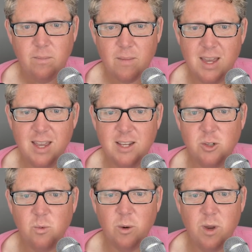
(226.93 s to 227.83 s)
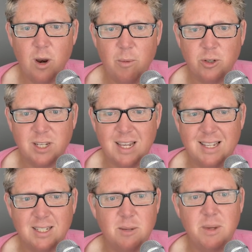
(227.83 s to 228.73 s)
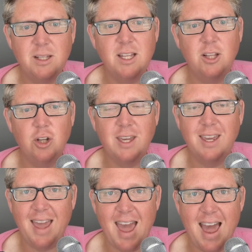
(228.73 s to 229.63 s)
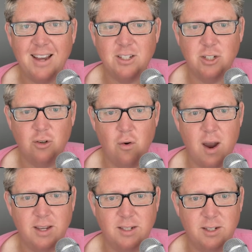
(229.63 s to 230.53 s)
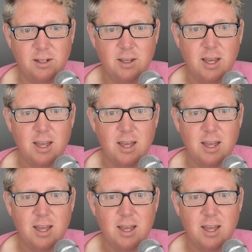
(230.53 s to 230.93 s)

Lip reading: It is when we are most intimately looking at Christ